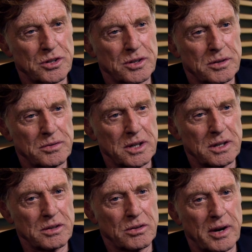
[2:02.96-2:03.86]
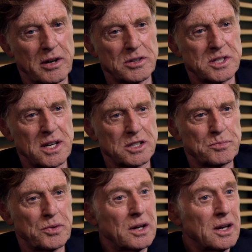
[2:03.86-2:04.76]
in a, in a greater sense.
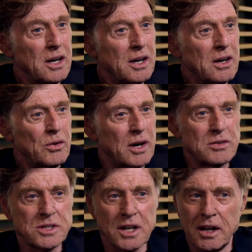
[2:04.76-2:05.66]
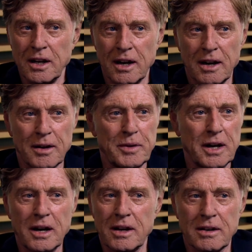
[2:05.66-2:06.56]
But when I was a kid, I
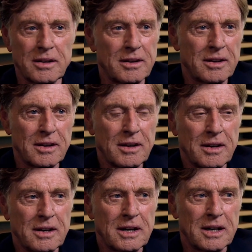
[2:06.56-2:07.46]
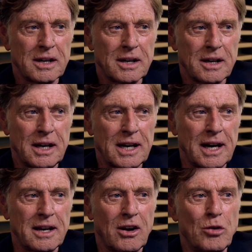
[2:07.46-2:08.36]
mean, I... And
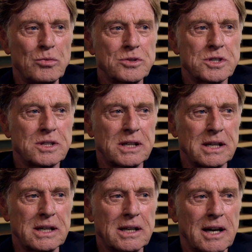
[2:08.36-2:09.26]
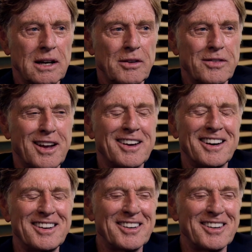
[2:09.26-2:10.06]
I almost, uh, I, love the, I